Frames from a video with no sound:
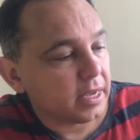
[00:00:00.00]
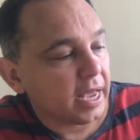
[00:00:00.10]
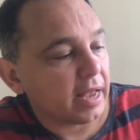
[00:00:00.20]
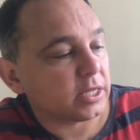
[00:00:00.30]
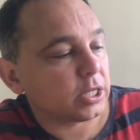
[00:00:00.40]

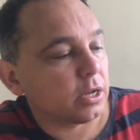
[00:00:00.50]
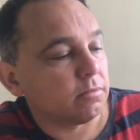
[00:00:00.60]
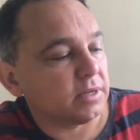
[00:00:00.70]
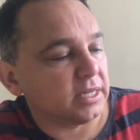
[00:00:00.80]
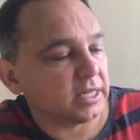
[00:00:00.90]
It
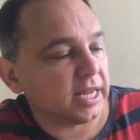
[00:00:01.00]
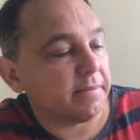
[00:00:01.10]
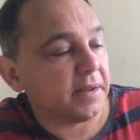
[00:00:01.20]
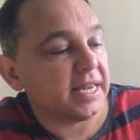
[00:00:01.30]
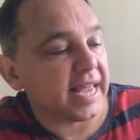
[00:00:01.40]
sloped
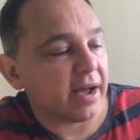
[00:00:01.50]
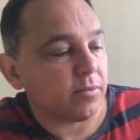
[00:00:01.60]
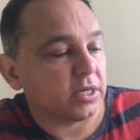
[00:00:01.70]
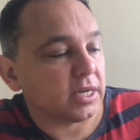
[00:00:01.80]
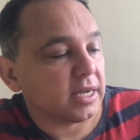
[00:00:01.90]
steeply
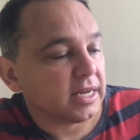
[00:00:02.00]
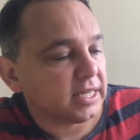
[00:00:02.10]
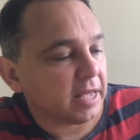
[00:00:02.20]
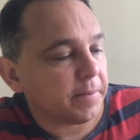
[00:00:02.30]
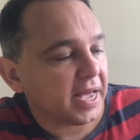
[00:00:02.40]
downward,
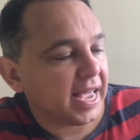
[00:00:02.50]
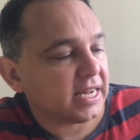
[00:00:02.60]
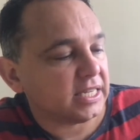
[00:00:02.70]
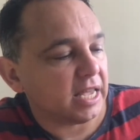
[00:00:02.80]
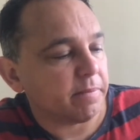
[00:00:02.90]
deeper
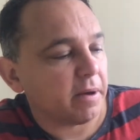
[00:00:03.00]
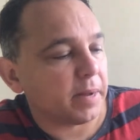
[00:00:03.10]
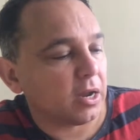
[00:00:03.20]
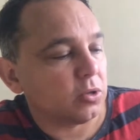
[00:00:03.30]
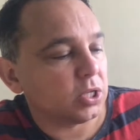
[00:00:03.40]
and deeper
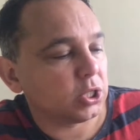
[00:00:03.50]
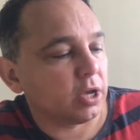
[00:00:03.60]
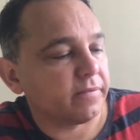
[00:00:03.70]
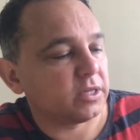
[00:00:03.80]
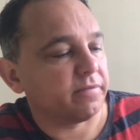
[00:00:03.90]
below the
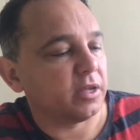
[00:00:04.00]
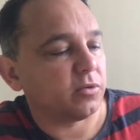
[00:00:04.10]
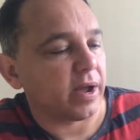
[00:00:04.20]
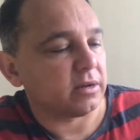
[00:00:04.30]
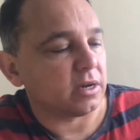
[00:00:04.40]
surface of the
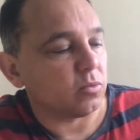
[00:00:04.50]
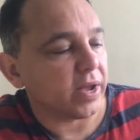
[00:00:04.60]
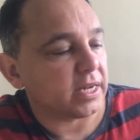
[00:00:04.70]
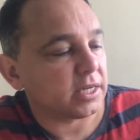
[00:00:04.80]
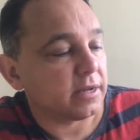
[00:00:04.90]
ground it
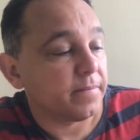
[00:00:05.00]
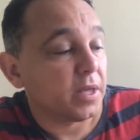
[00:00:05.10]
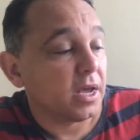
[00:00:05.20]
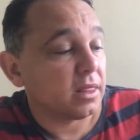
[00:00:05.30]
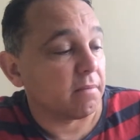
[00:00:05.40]
went.
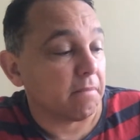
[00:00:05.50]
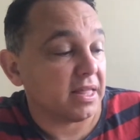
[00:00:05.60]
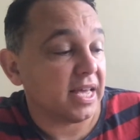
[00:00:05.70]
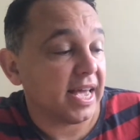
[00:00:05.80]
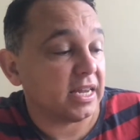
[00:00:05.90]
The
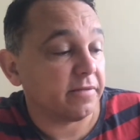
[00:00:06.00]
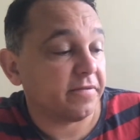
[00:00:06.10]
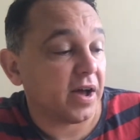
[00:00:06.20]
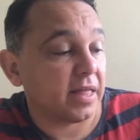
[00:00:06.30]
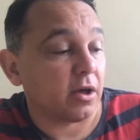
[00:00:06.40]
mother and the
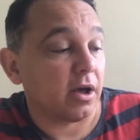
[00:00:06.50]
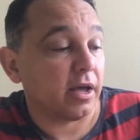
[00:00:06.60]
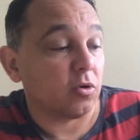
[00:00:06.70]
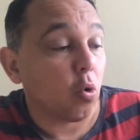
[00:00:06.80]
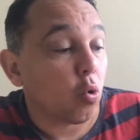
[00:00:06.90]
father
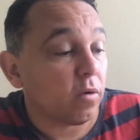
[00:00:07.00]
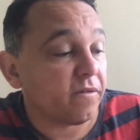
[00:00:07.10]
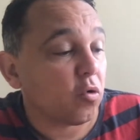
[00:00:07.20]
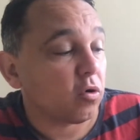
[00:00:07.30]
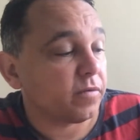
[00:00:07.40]
and all
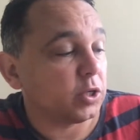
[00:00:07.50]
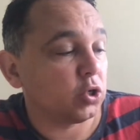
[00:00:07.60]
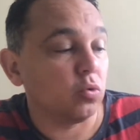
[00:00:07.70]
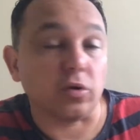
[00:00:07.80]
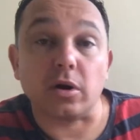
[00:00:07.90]
4 of the
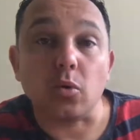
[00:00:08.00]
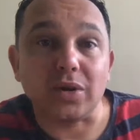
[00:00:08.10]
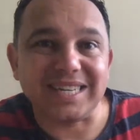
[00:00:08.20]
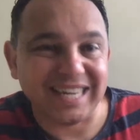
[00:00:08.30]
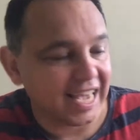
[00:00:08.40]
children
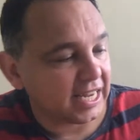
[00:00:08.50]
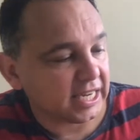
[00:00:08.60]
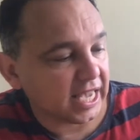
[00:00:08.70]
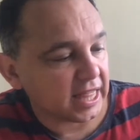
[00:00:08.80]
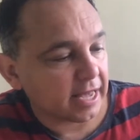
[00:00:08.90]
were digging
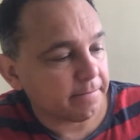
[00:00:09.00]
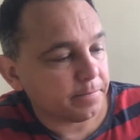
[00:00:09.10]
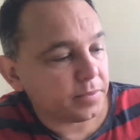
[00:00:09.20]
together.